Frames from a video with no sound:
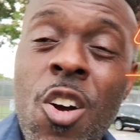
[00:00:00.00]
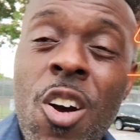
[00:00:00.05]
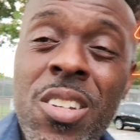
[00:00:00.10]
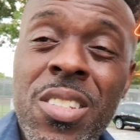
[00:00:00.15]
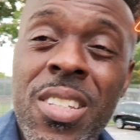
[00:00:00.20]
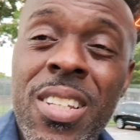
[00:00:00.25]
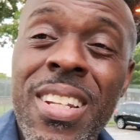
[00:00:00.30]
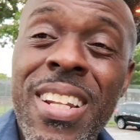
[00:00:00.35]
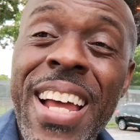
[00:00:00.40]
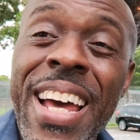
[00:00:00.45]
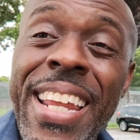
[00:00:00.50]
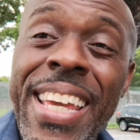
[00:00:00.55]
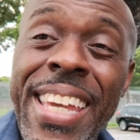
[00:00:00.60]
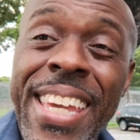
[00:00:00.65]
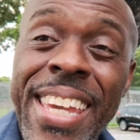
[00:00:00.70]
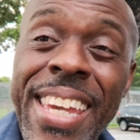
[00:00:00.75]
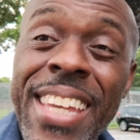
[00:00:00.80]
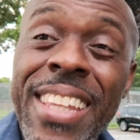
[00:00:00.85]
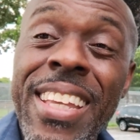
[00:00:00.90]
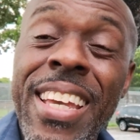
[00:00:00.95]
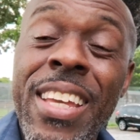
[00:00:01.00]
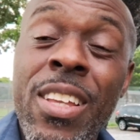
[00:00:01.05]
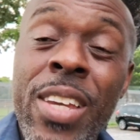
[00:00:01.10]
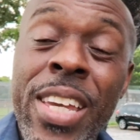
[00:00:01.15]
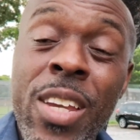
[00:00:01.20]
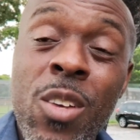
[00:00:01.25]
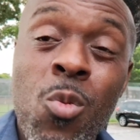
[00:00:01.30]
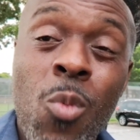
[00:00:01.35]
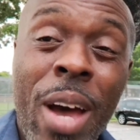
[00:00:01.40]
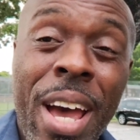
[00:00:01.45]
causing a lot of heat,
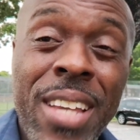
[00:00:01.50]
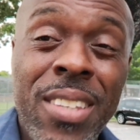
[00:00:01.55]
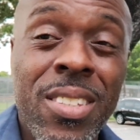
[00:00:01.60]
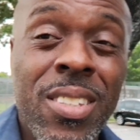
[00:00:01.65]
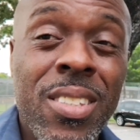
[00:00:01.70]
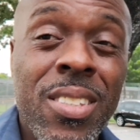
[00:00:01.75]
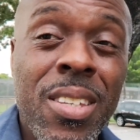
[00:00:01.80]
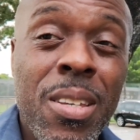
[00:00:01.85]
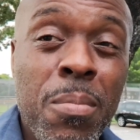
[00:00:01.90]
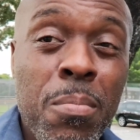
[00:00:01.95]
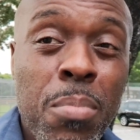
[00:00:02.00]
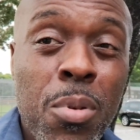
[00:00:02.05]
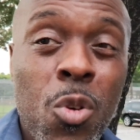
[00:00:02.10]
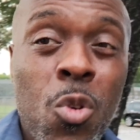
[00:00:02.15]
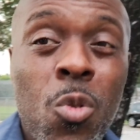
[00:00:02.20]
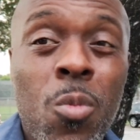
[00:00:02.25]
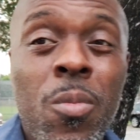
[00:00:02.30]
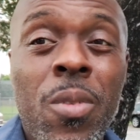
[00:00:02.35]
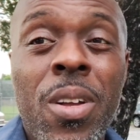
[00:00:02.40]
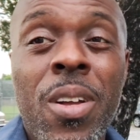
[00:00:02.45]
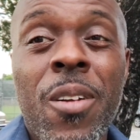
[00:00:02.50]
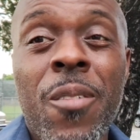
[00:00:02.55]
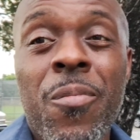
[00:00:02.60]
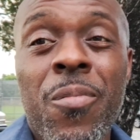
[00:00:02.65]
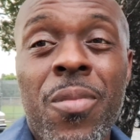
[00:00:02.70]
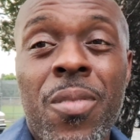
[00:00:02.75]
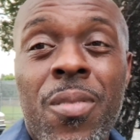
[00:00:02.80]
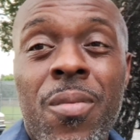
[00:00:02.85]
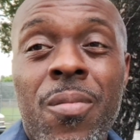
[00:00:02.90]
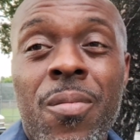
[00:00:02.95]
and heat rises, and boom.
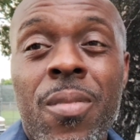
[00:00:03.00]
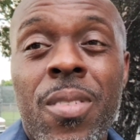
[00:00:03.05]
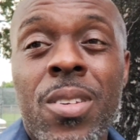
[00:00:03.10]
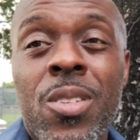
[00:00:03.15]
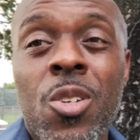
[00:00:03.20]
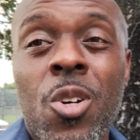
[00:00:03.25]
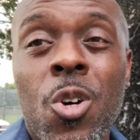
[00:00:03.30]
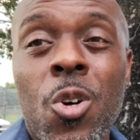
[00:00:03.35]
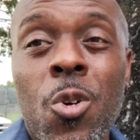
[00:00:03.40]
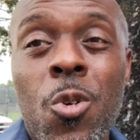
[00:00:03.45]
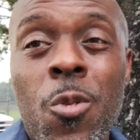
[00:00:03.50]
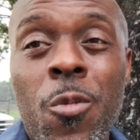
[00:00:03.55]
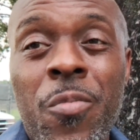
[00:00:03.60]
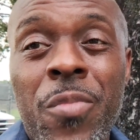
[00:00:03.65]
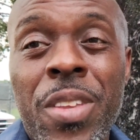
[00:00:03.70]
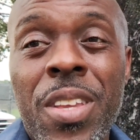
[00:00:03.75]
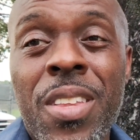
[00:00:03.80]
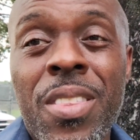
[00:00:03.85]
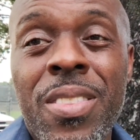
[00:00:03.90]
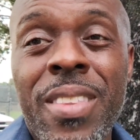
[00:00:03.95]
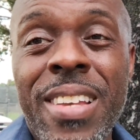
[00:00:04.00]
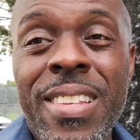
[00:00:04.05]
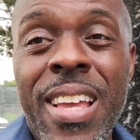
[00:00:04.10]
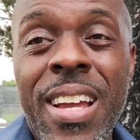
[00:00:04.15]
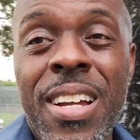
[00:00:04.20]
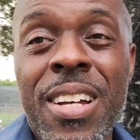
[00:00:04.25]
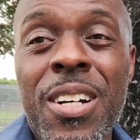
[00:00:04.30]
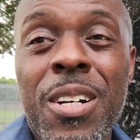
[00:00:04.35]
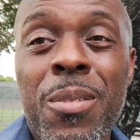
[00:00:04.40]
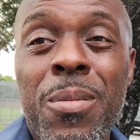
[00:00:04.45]
So as
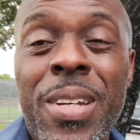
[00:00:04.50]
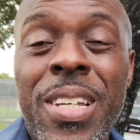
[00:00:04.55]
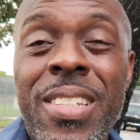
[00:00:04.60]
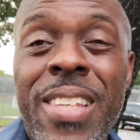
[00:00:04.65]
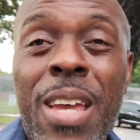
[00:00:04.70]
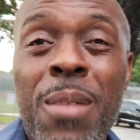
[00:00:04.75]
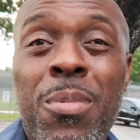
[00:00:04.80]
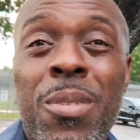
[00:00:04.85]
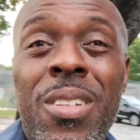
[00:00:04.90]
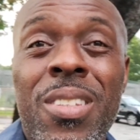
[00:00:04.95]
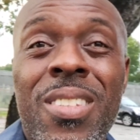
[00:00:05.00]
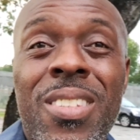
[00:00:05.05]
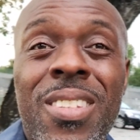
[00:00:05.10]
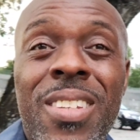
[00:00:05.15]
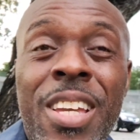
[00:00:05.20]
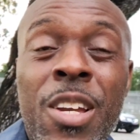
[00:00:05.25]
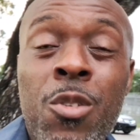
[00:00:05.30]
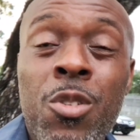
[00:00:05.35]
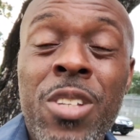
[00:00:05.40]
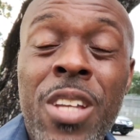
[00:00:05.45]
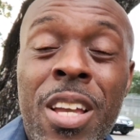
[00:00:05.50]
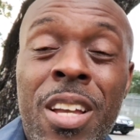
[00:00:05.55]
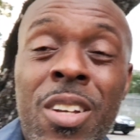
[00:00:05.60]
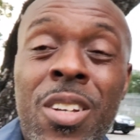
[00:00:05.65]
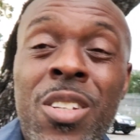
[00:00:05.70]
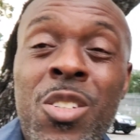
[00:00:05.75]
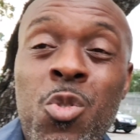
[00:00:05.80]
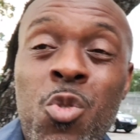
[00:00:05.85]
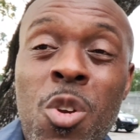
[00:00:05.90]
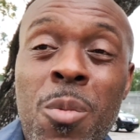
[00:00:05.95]
I come, he's able. To, he was
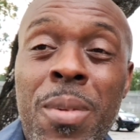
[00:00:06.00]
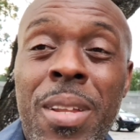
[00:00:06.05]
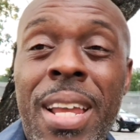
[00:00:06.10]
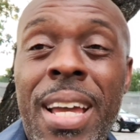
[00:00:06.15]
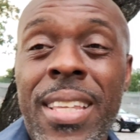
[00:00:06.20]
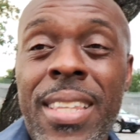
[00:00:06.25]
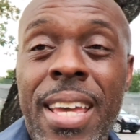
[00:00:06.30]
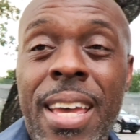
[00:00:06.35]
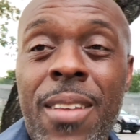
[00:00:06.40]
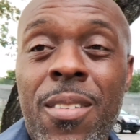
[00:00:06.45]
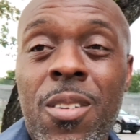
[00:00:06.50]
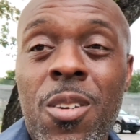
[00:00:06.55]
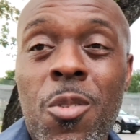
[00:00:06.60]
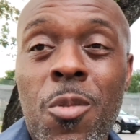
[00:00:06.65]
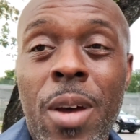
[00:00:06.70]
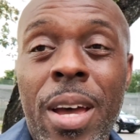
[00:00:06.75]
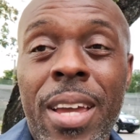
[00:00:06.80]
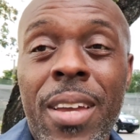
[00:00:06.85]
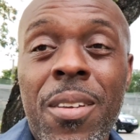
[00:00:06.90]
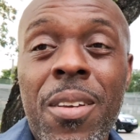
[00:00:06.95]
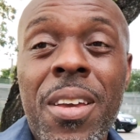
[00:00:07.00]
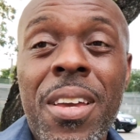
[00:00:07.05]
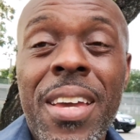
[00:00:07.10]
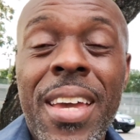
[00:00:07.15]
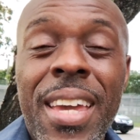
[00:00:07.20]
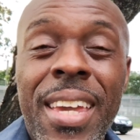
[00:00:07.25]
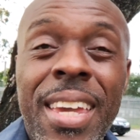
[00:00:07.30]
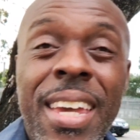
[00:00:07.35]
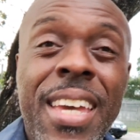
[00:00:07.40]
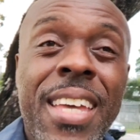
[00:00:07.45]
screaming like that. All right.
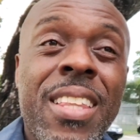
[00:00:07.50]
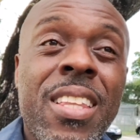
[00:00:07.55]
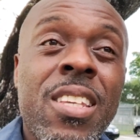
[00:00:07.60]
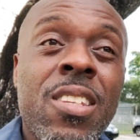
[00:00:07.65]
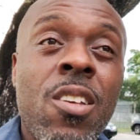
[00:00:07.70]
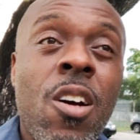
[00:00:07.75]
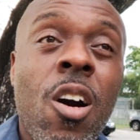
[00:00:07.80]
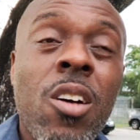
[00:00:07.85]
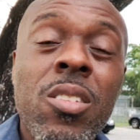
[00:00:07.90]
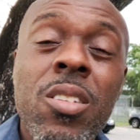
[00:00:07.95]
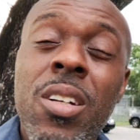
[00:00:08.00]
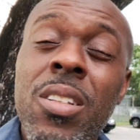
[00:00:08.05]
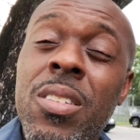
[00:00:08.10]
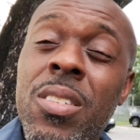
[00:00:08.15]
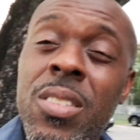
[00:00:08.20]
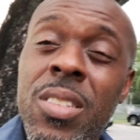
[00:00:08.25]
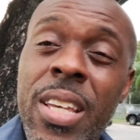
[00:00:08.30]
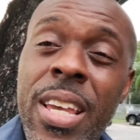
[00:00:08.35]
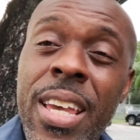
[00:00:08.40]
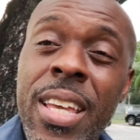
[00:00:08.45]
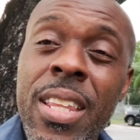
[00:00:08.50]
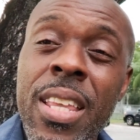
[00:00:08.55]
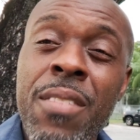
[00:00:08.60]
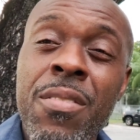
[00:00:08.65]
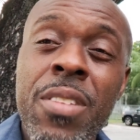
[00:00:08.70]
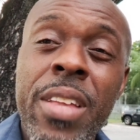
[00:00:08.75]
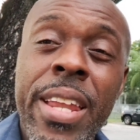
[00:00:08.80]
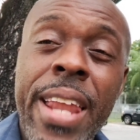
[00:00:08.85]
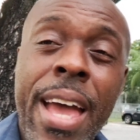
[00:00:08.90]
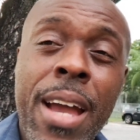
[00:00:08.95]
Again, it's hard to understand
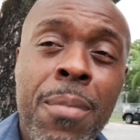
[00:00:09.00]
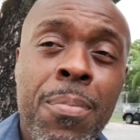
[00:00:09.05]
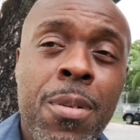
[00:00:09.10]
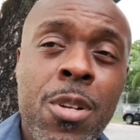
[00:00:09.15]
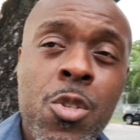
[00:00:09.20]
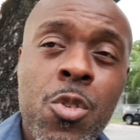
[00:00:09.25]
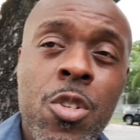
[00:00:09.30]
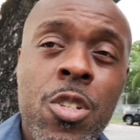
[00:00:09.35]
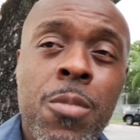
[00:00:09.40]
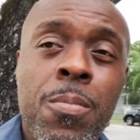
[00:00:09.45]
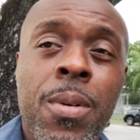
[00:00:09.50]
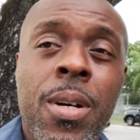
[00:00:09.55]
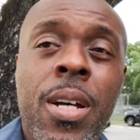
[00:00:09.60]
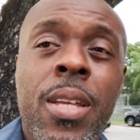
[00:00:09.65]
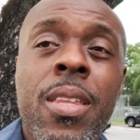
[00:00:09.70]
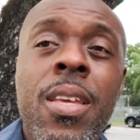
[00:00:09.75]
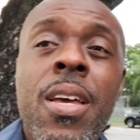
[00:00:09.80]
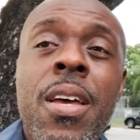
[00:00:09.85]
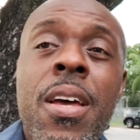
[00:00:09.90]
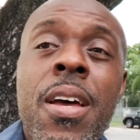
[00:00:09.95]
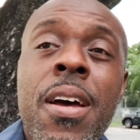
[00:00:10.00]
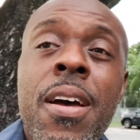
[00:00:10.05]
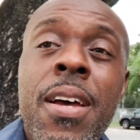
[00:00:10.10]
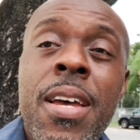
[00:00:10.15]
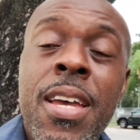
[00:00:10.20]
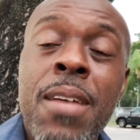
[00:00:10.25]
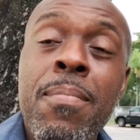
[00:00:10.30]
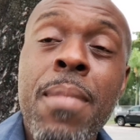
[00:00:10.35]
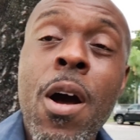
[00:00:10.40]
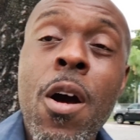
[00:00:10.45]
if you're not acupuncturist, but
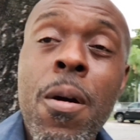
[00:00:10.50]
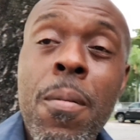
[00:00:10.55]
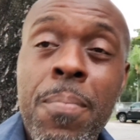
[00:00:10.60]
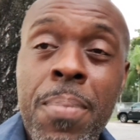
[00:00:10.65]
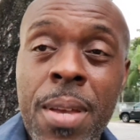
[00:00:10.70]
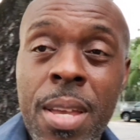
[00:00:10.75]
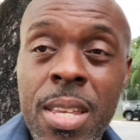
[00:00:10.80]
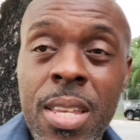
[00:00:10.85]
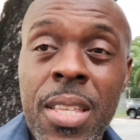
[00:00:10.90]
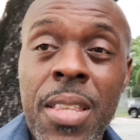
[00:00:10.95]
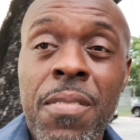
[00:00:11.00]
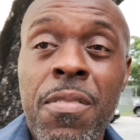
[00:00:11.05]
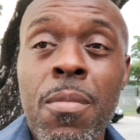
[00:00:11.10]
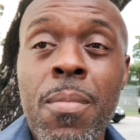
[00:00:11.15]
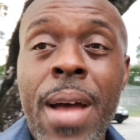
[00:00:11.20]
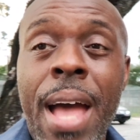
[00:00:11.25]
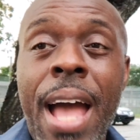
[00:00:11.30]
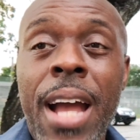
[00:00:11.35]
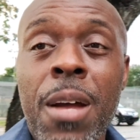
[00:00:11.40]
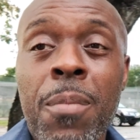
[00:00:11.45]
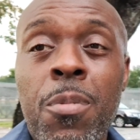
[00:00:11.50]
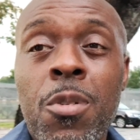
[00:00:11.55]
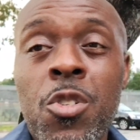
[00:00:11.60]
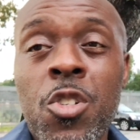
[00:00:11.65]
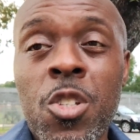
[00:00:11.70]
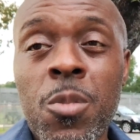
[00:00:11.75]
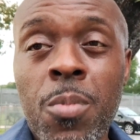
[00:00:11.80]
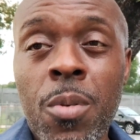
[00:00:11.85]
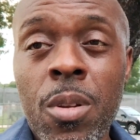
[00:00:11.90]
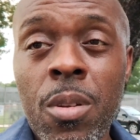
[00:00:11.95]
in my opinion, from an
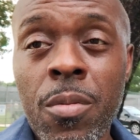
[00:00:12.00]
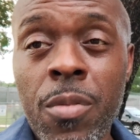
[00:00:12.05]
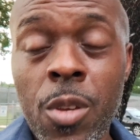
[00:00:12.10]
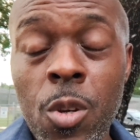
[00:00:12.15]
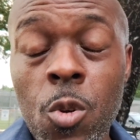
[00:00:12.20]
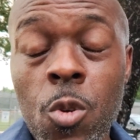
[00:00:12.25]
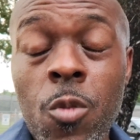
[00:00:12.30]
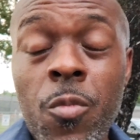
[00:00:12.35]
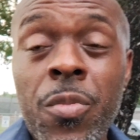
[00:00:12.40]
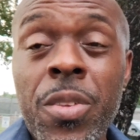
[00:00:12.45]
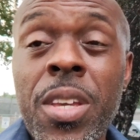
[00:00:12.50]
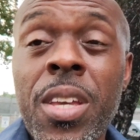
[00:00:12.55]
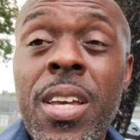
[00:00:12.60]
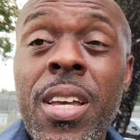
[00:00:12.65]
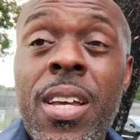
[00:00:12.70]
acupuncturist point of view,